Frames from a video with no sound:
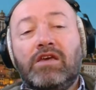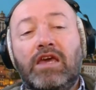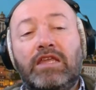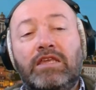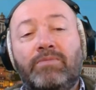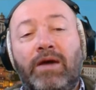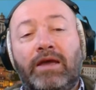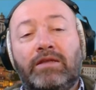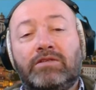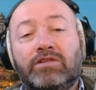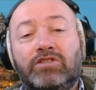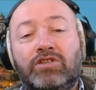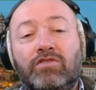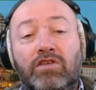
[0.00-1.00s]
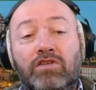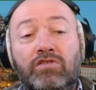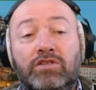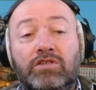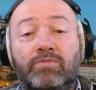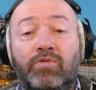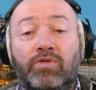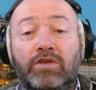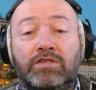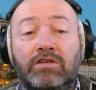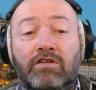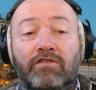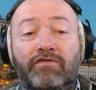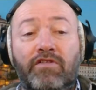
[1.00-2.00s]
in your bank to show that you could support
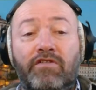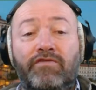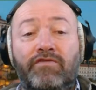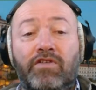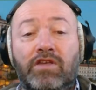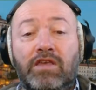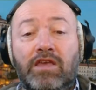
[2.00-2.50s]
yourself for a